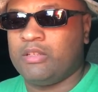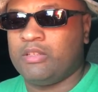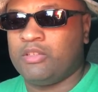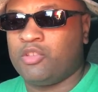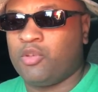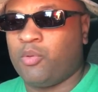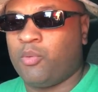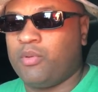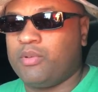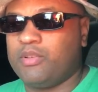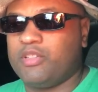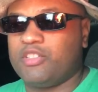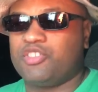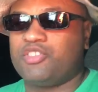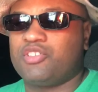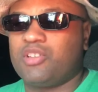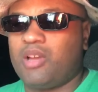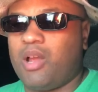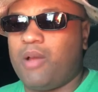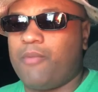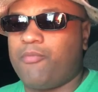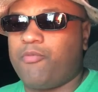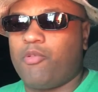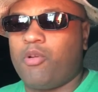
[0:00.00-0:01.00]
doing this
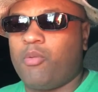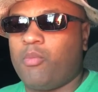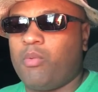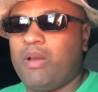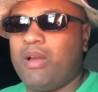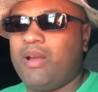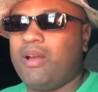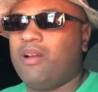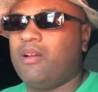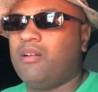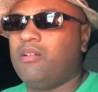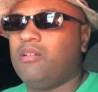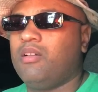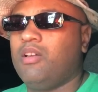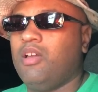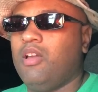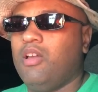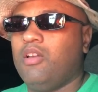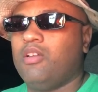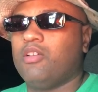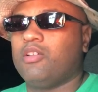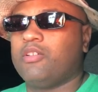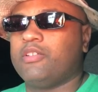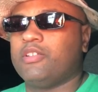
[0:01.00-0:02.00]
job for a while,
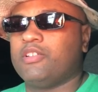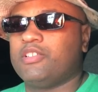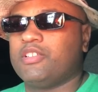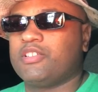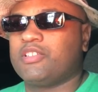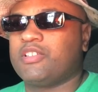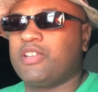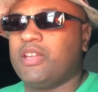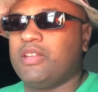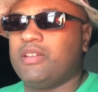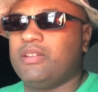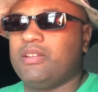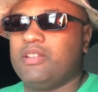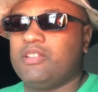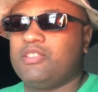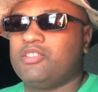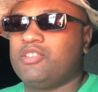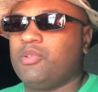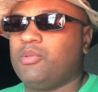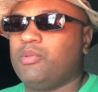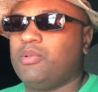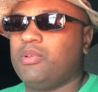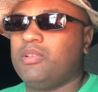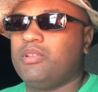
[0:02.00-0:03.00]
or you're just getting
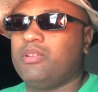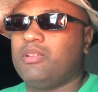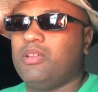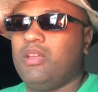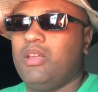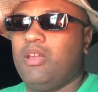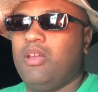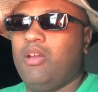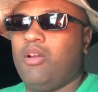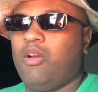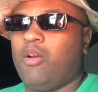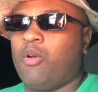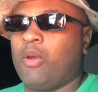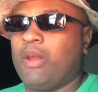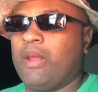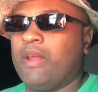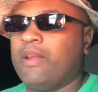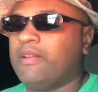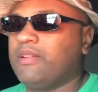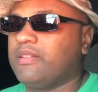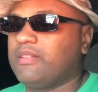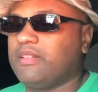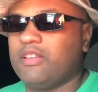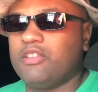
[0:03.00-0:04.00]
into it, or
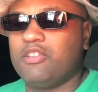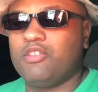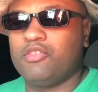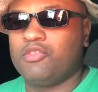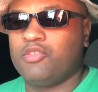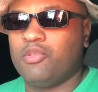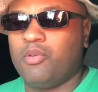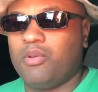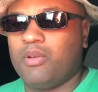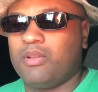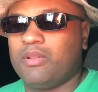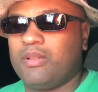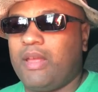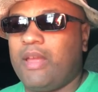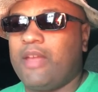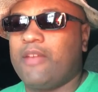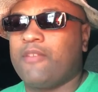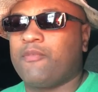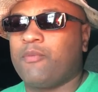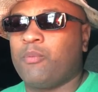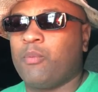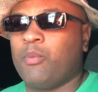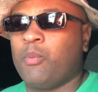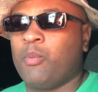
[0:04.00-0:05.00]
anything you do in
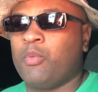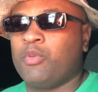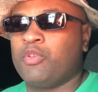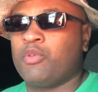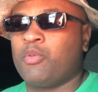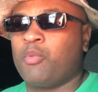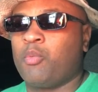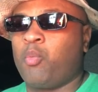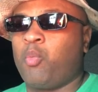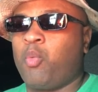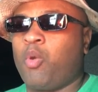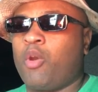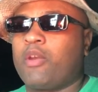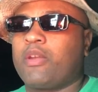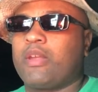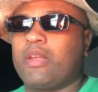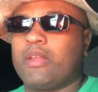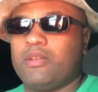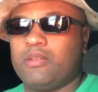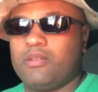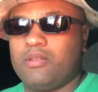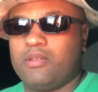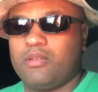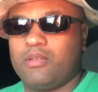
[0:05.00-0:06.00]
life. When you're
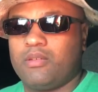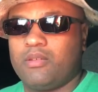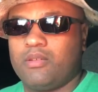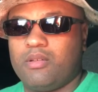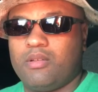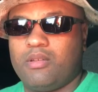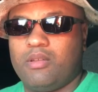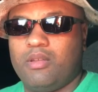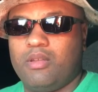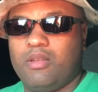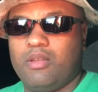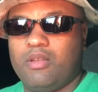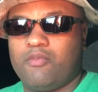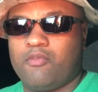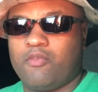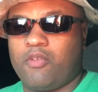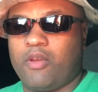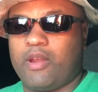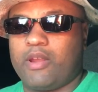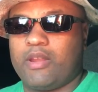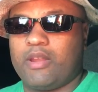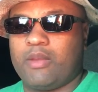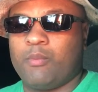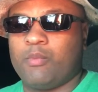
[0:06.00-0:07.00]
working,
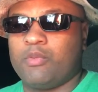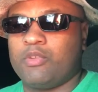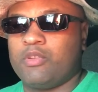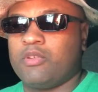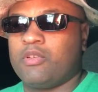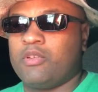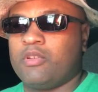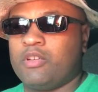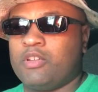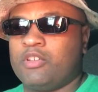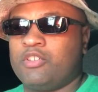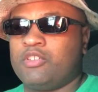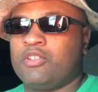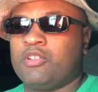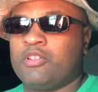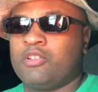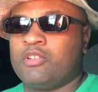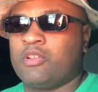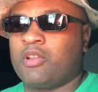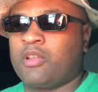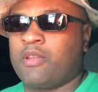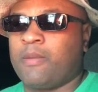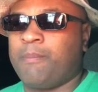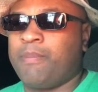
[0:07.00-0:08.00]
right, when you're in
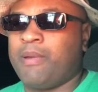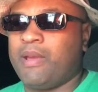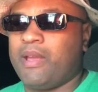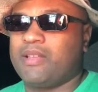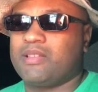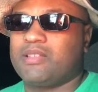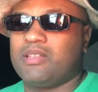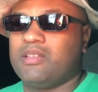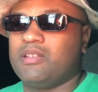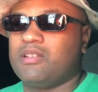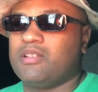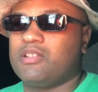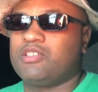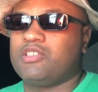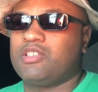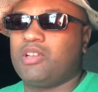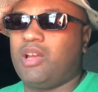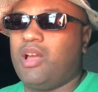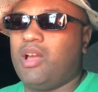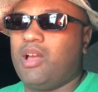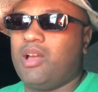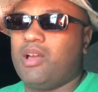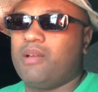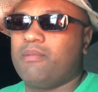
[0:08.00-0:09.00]
the capacity of your
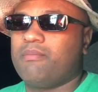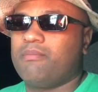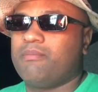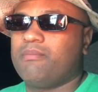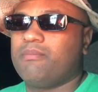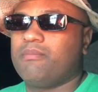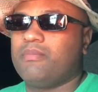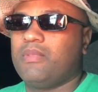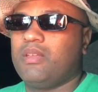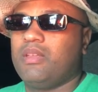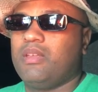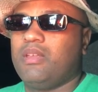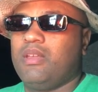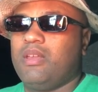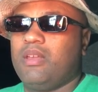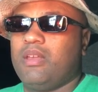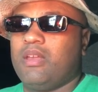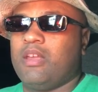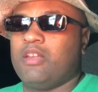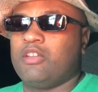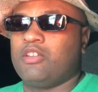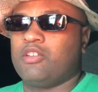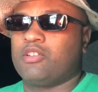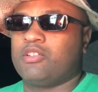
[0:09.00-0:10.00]
job
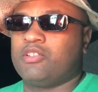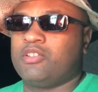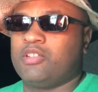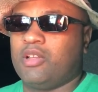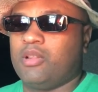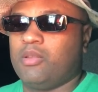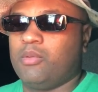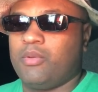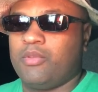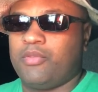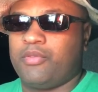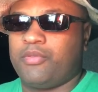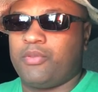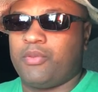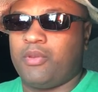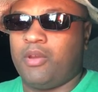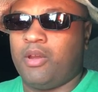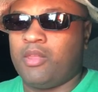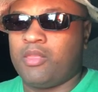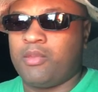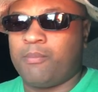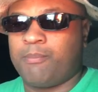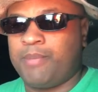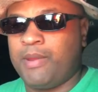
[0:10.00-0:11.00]
and you're dealing with
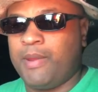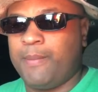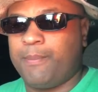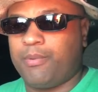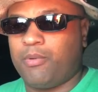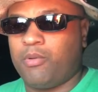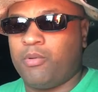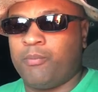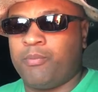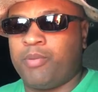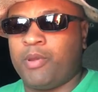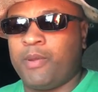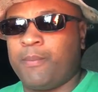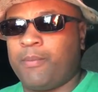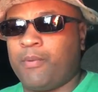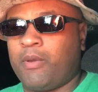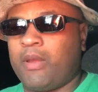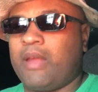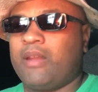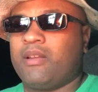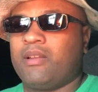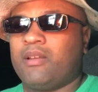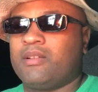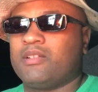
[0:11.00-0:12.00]
other people
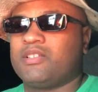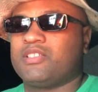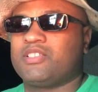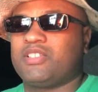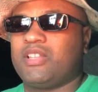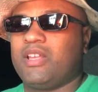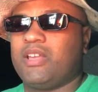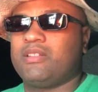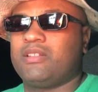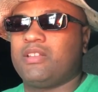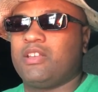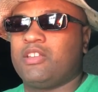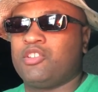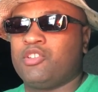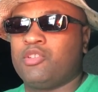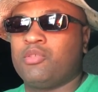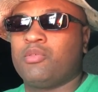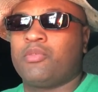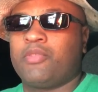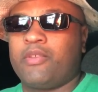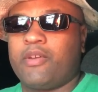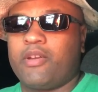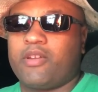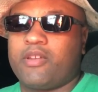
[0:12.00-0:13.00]
got to understand that
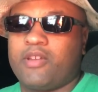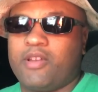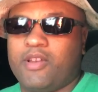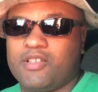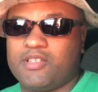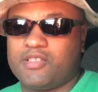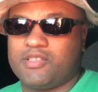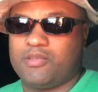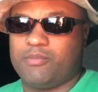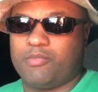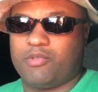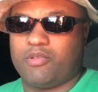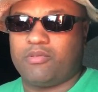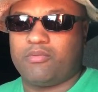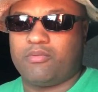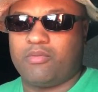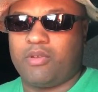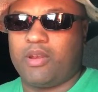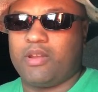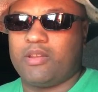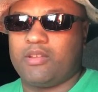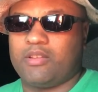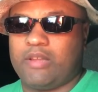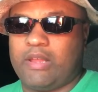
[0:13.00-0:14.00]
you're their customer.
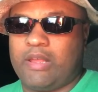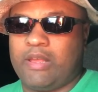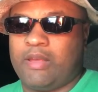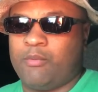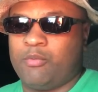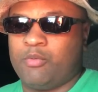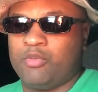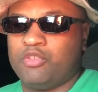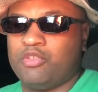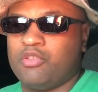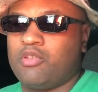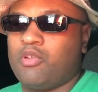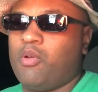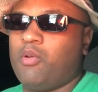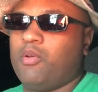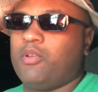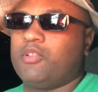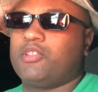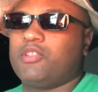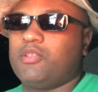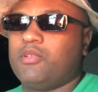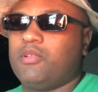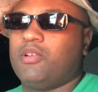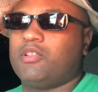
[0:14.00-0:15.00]
right? And when you go
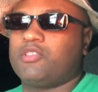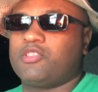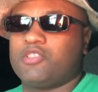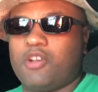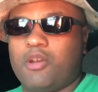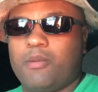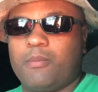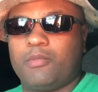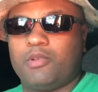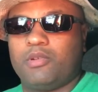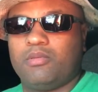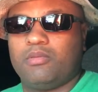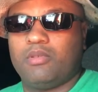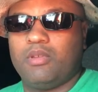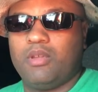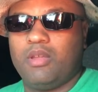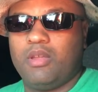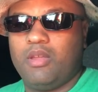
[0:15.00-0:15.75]
into a terminal,